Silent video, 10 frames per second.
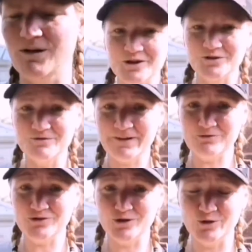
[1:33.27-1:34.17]
So you
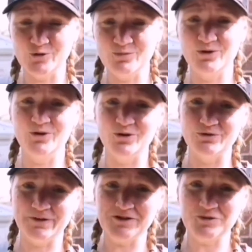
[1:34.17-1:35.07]
found your loop, you
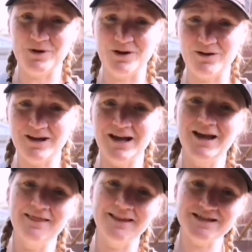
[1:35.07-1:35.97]
found your park,
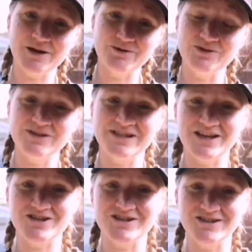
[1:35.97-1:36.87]
let's go and do the
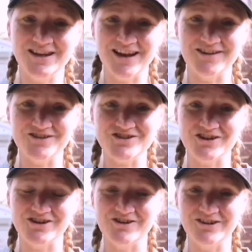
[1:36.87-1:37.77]
session and I'll show
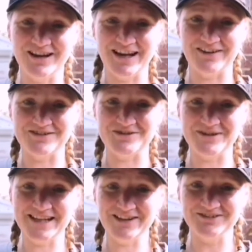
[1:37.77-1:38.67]
you how to do it now.